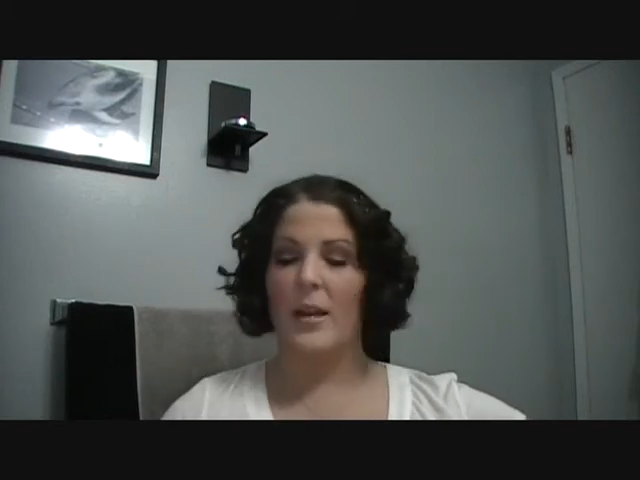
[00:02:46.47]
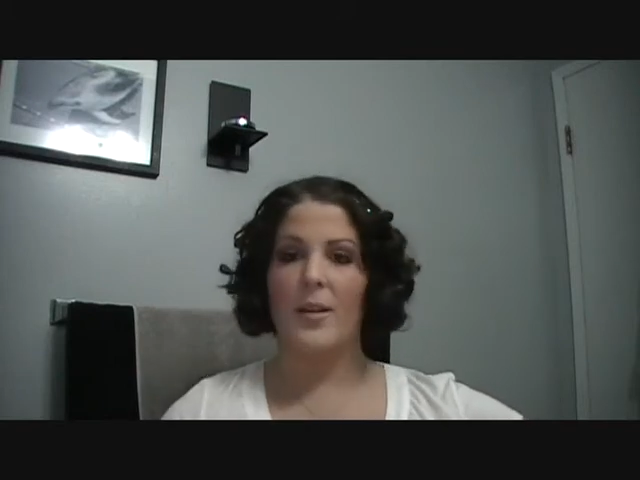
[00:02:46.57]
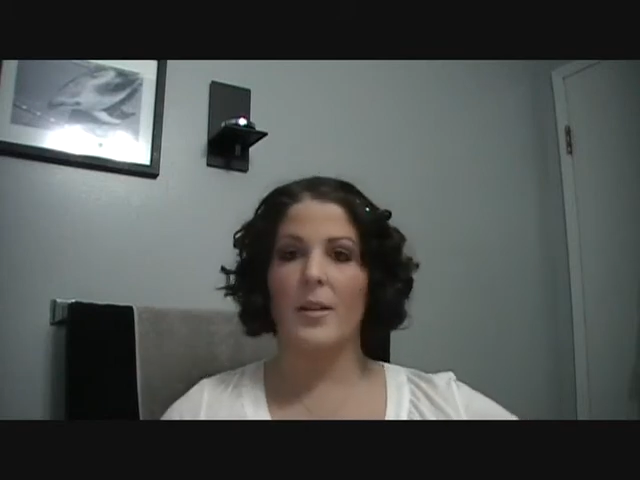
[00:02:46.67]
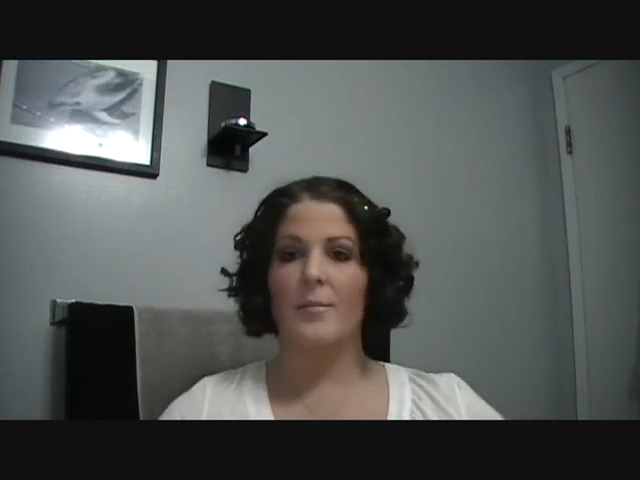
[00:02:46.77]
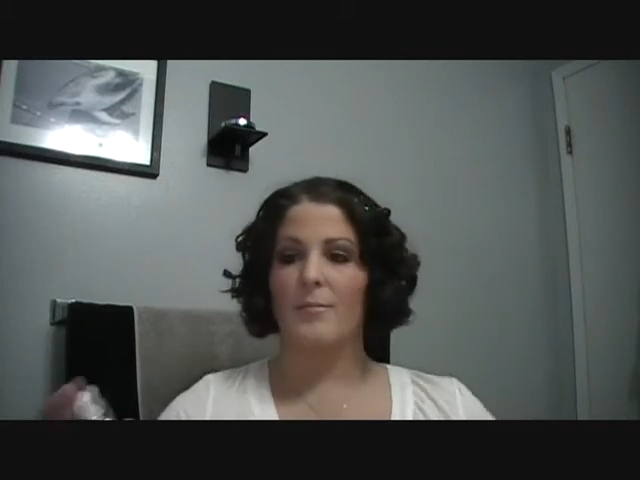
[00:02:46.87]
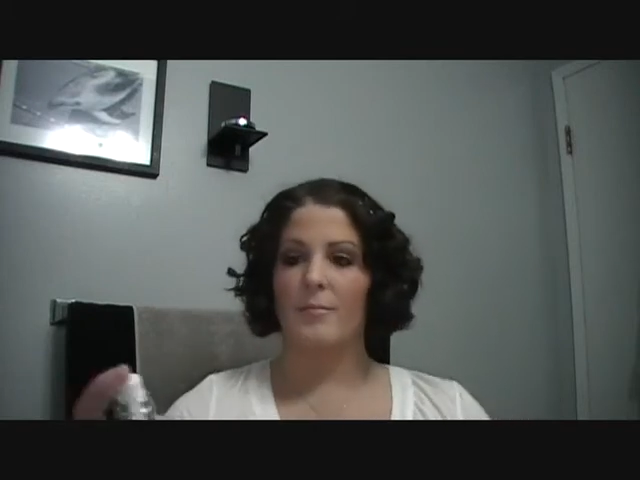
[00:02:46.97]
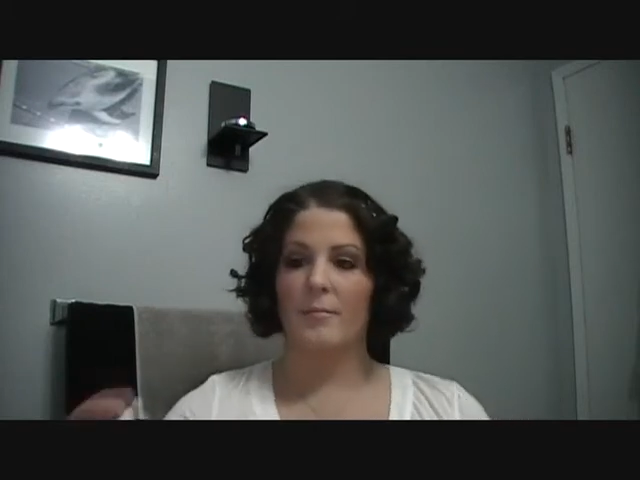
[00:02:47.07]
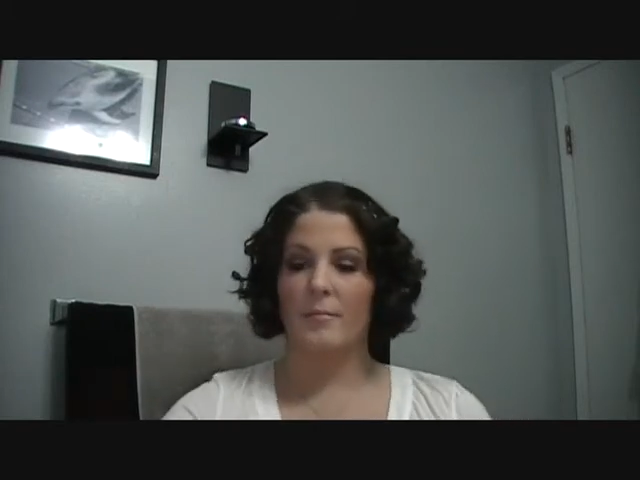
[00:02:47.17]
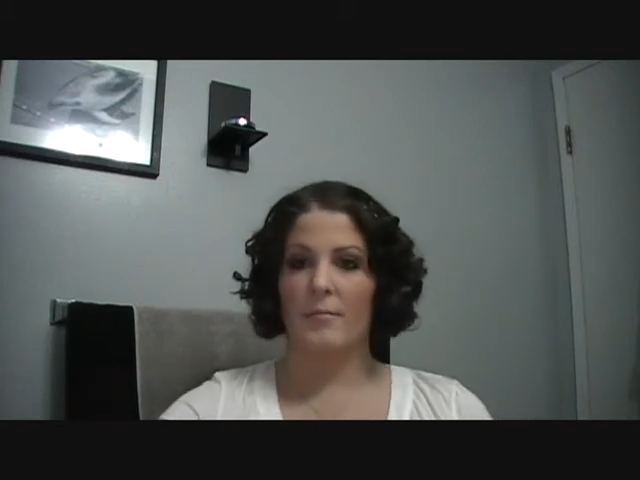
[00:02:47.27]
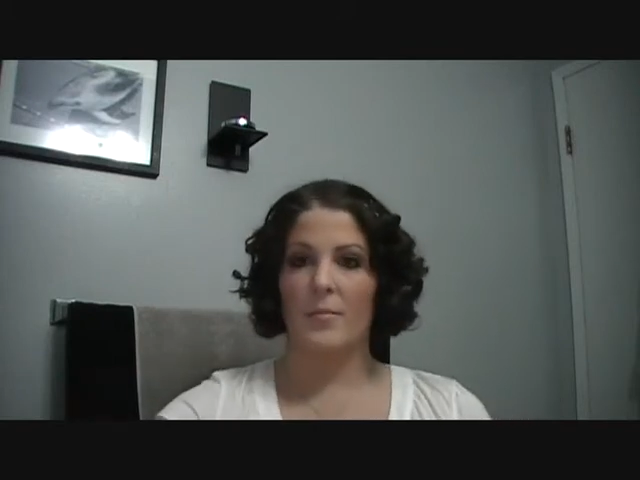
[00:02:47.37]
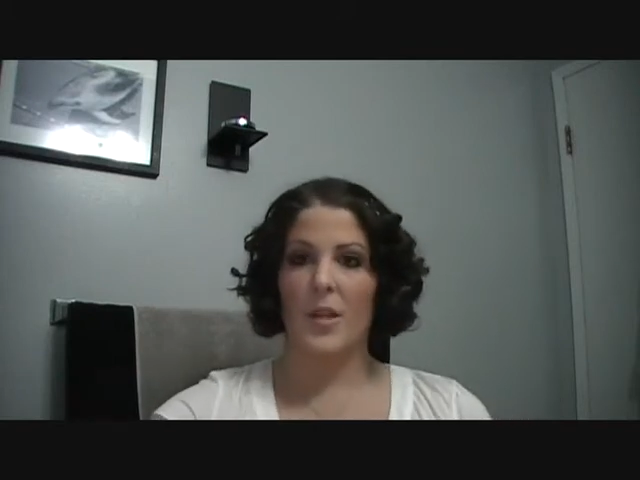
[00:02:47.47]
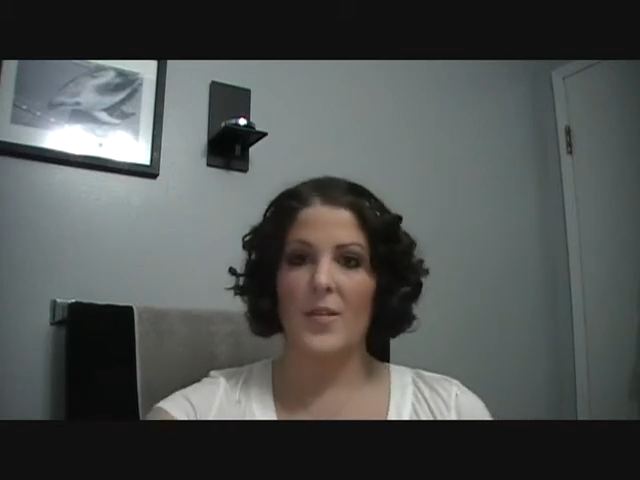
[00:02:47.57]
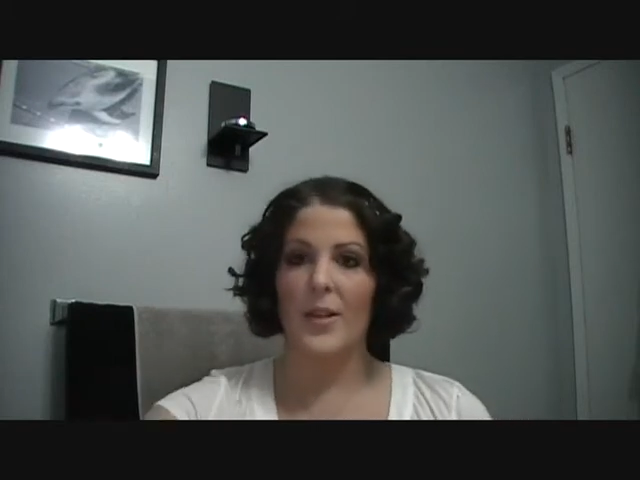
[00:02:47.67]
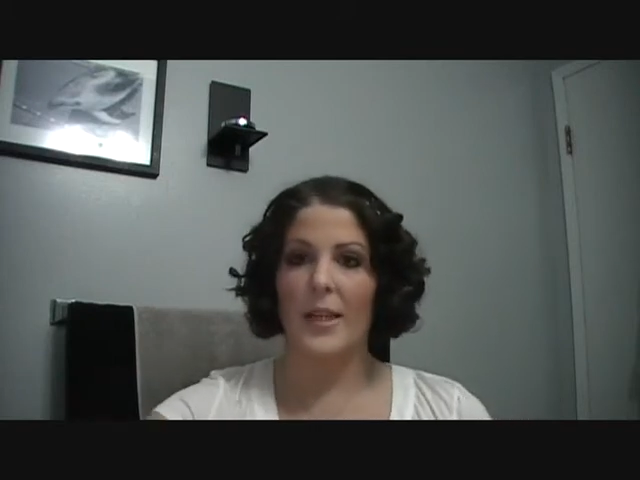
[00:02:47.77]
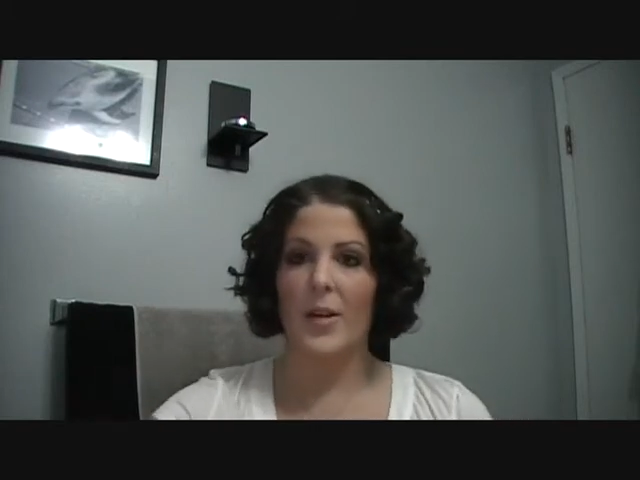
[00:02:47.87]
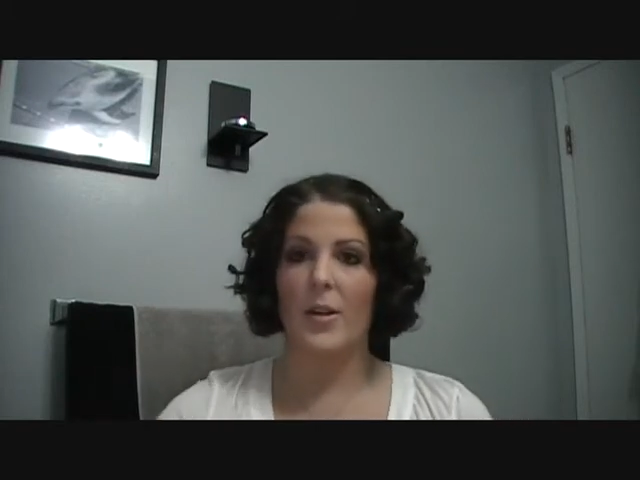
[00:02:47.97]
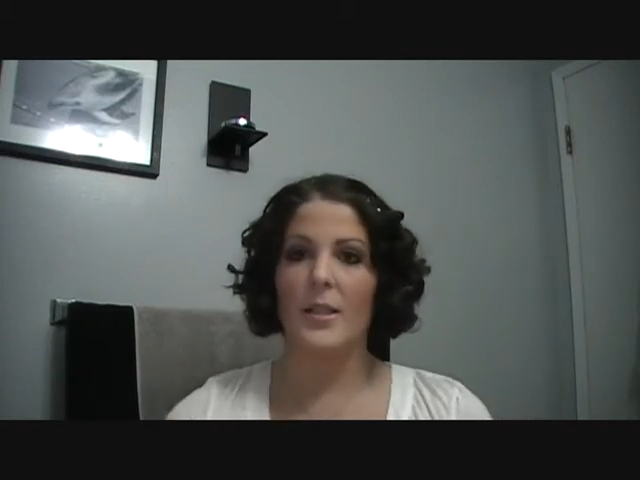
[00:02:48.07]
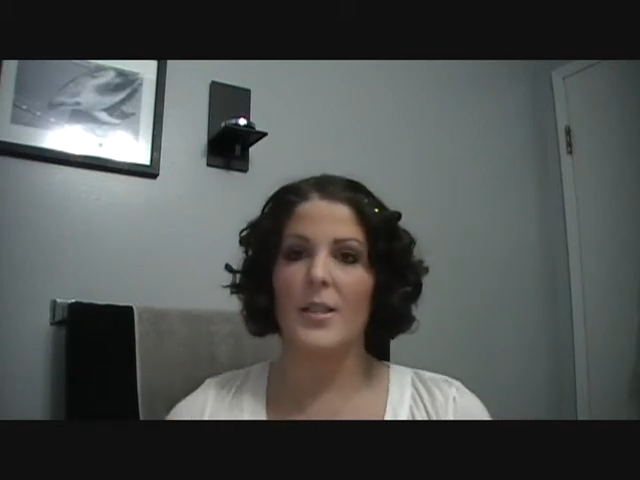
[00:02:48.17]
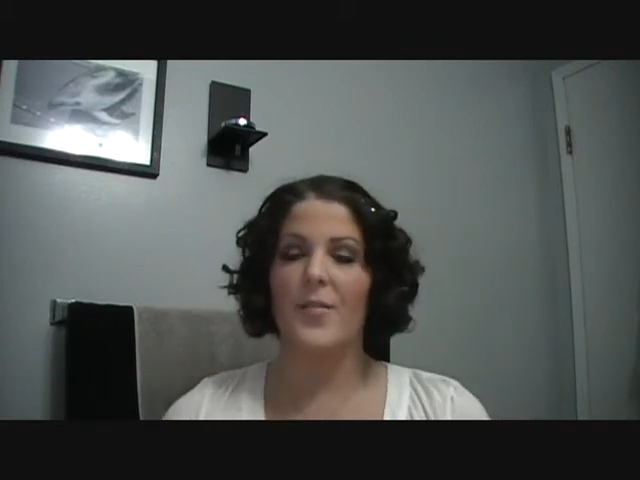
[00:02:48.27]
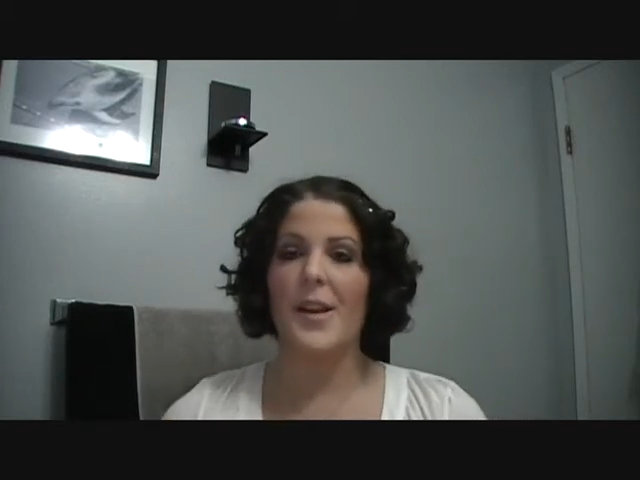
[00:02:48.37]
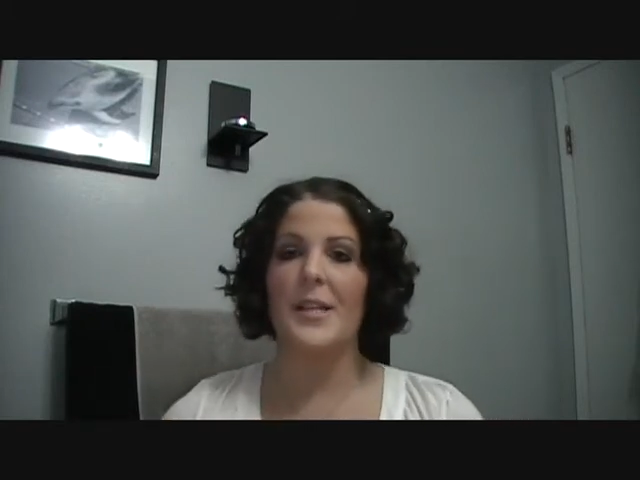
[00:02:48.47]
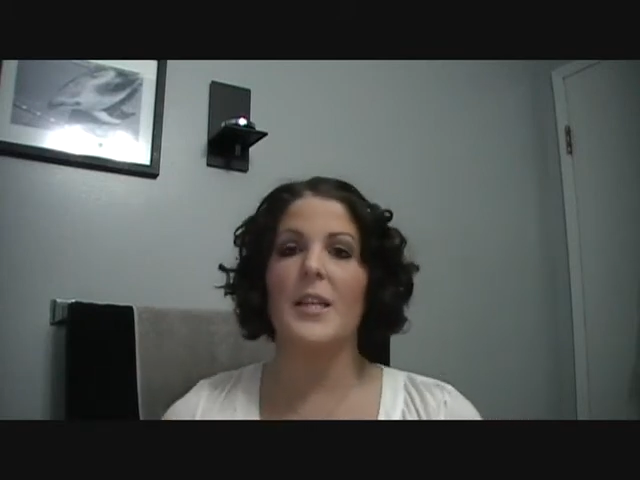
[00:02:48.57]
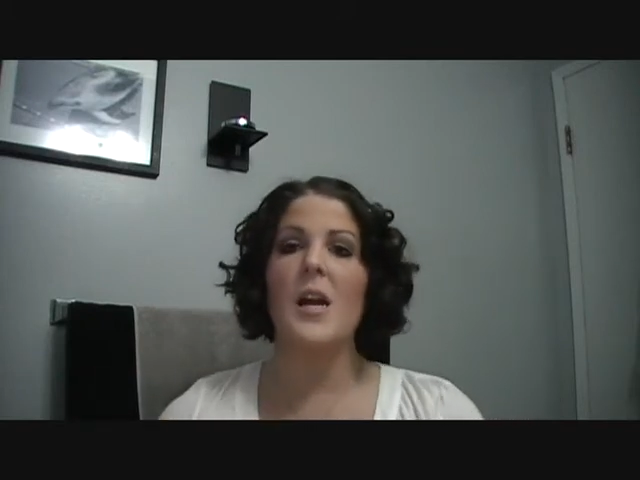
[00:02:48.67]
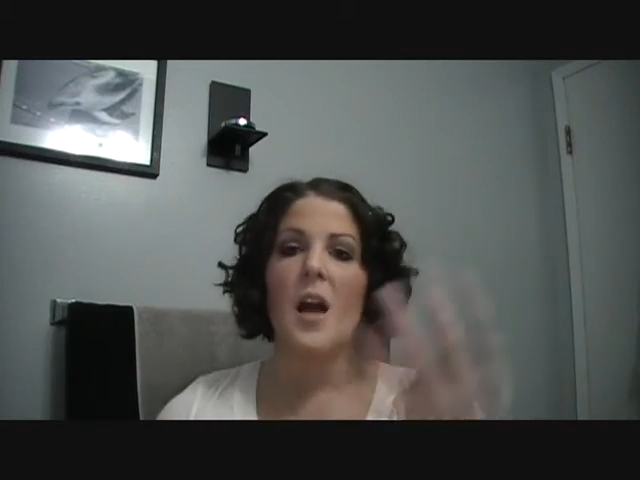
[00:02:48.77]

it evenly across the face.